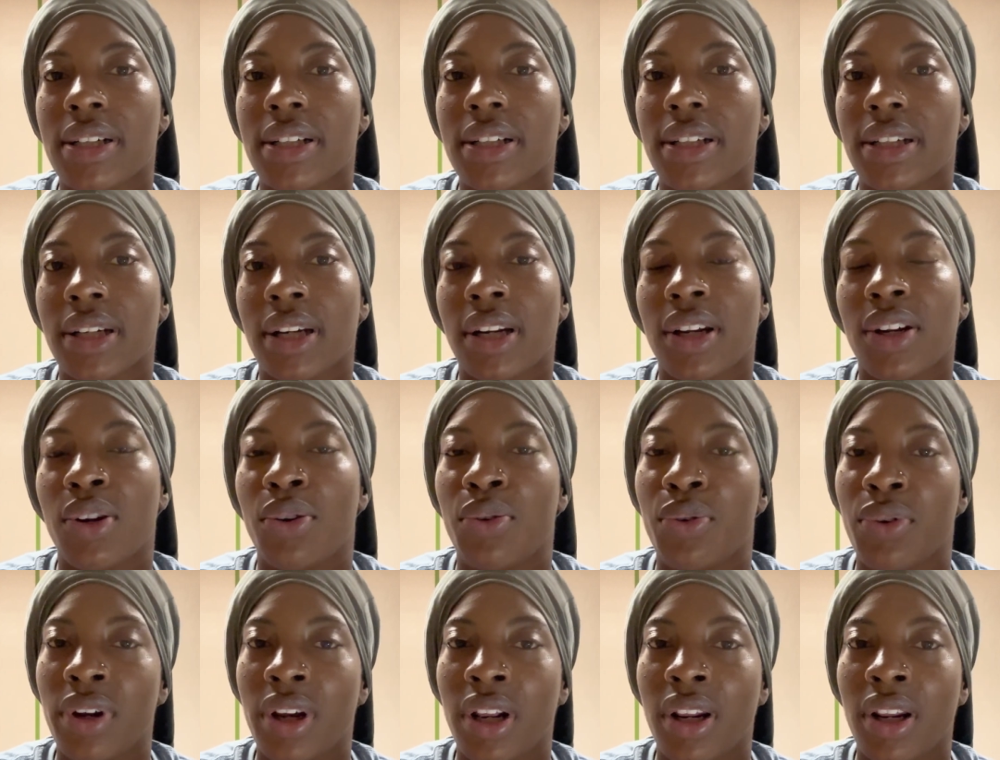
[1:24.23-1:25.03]
to the
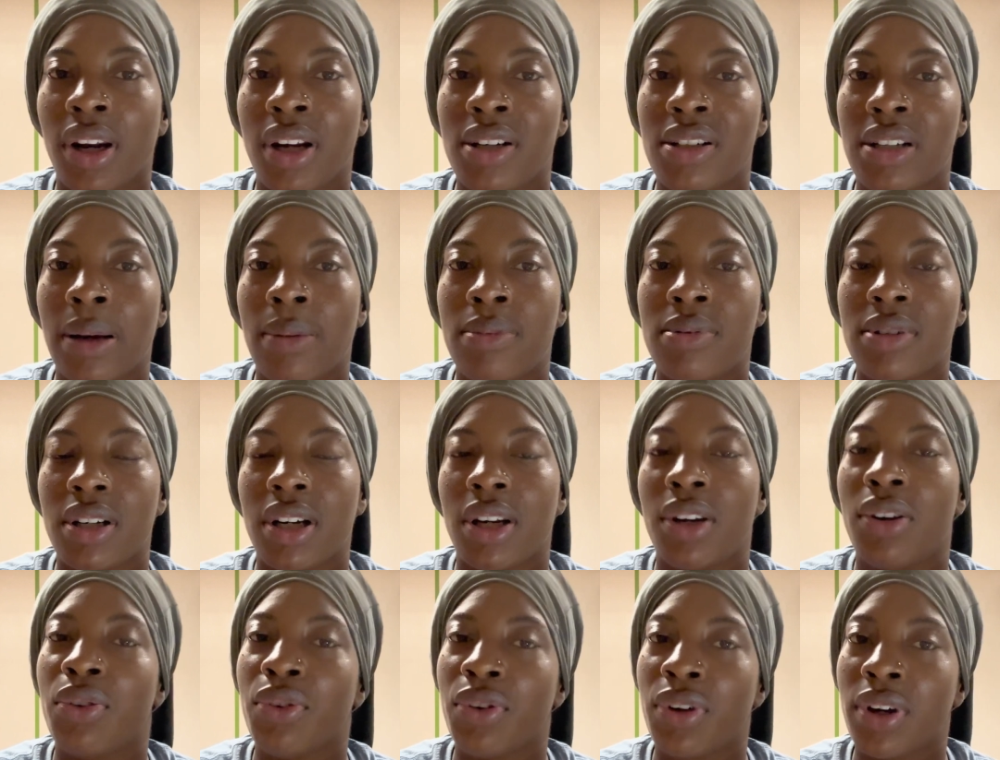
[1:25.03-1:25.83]
union, and it's up to
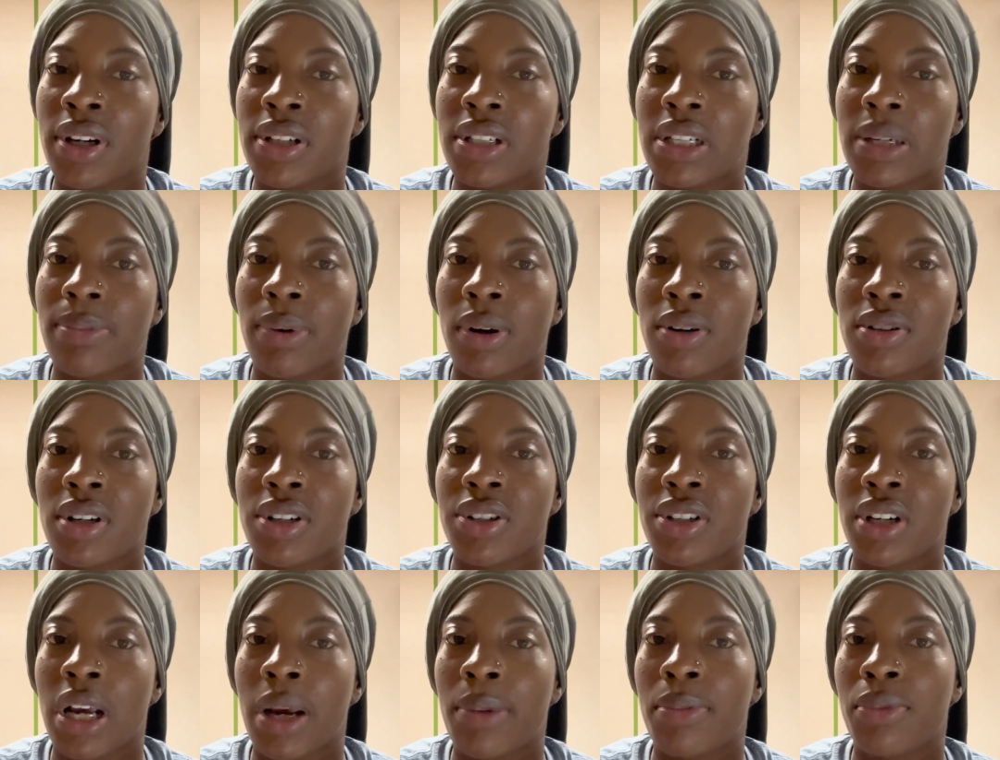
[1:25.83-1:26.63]
the union to post
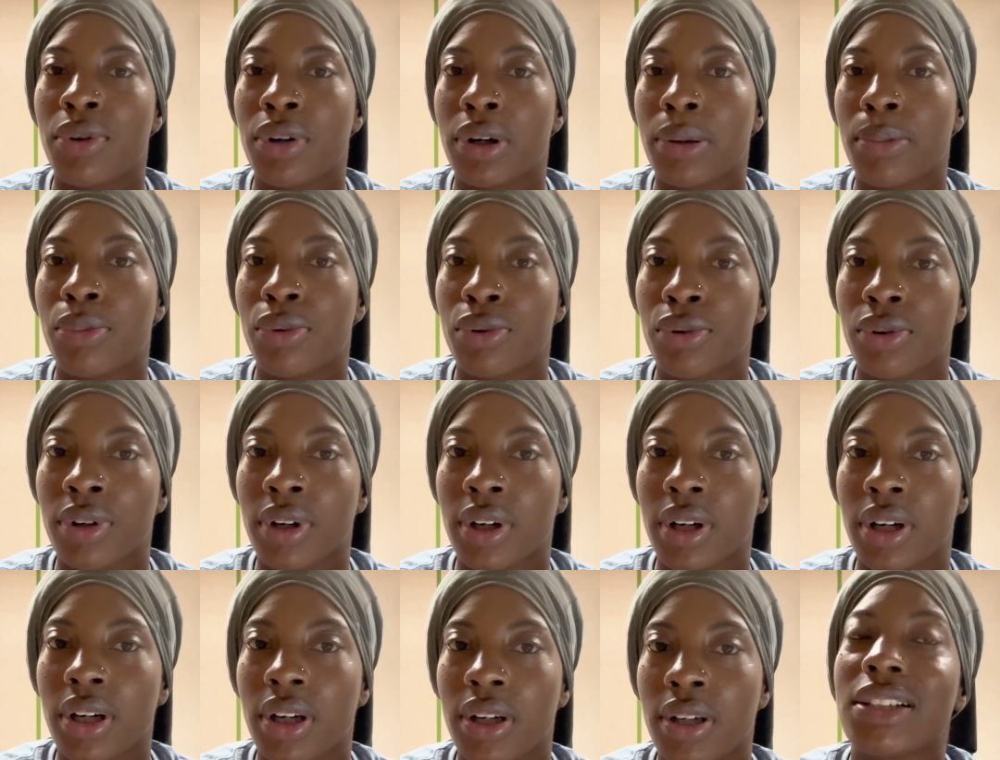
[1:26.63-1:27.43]
a job on the board.